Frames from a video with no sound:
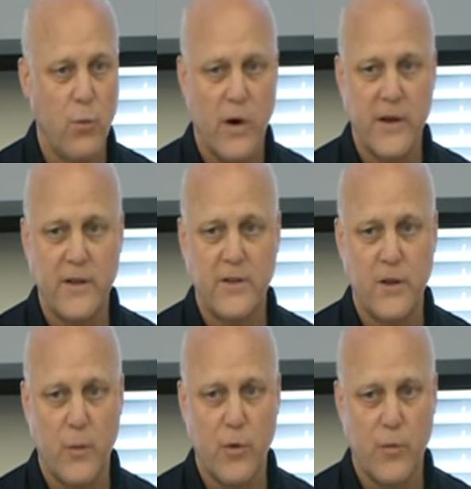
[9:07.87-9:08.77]
One is the
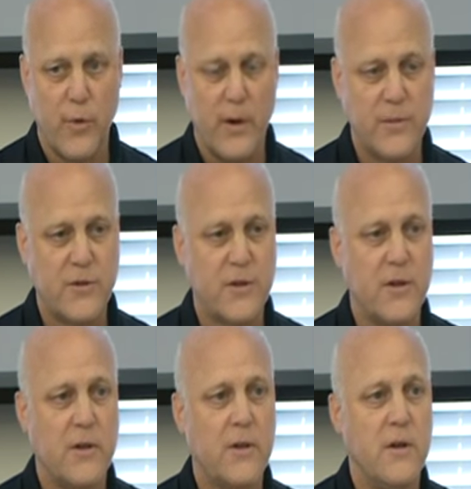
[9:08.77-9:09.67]
number of pumps
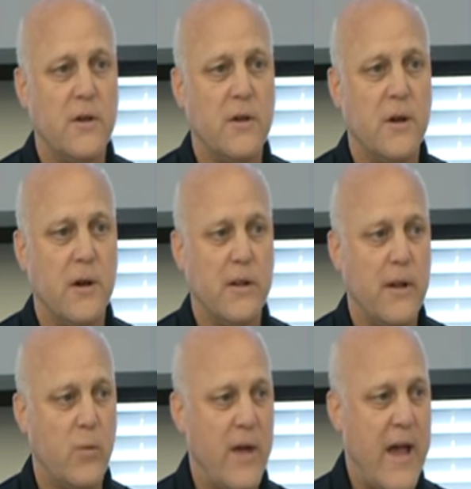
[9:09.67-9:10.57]
uh,
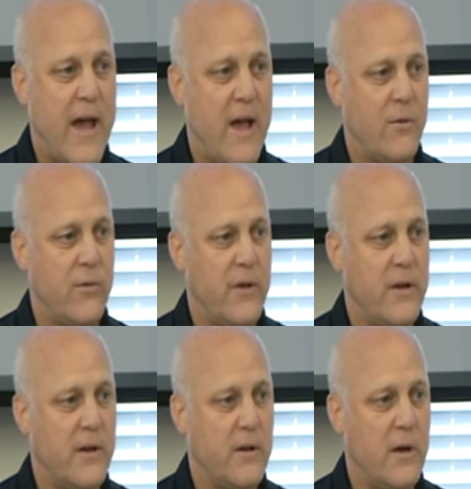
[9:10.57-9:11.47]
that we have
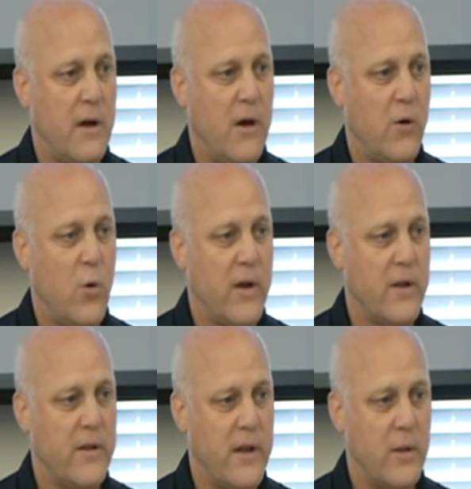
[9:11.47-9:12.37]
and how
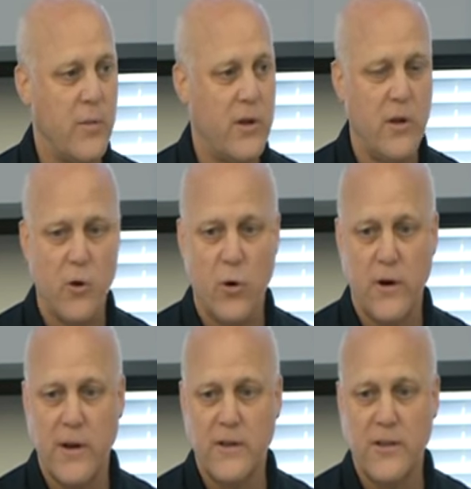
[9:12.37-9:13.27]
quickly they can be
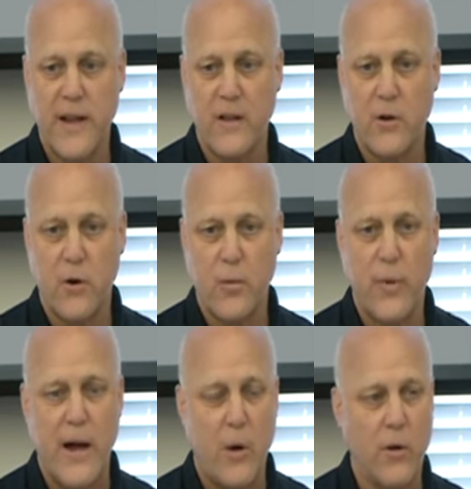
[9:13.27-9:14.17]
cured. And second are the
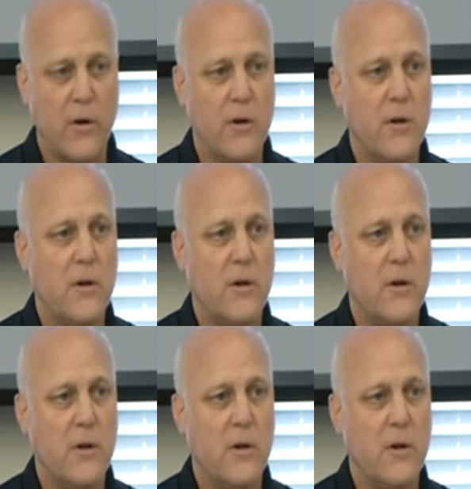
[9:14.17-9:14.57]
power